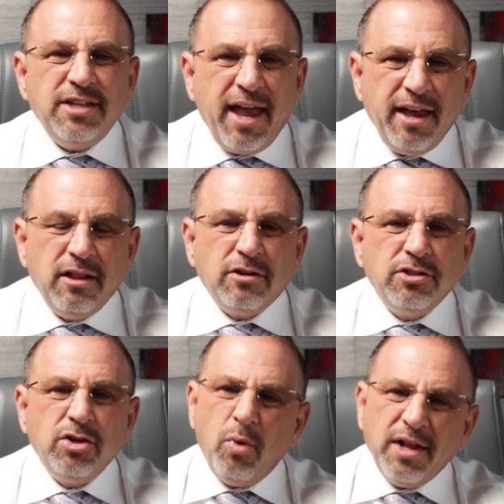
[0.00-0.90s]

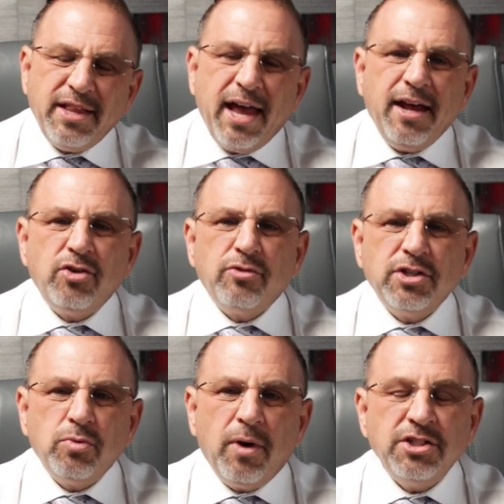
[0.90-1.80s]
tailored to what that
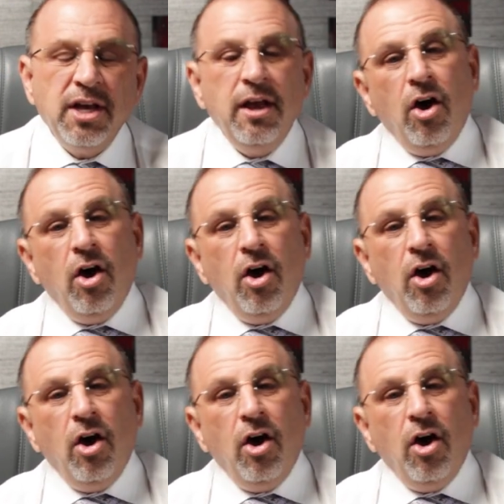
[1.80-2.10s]
interest was.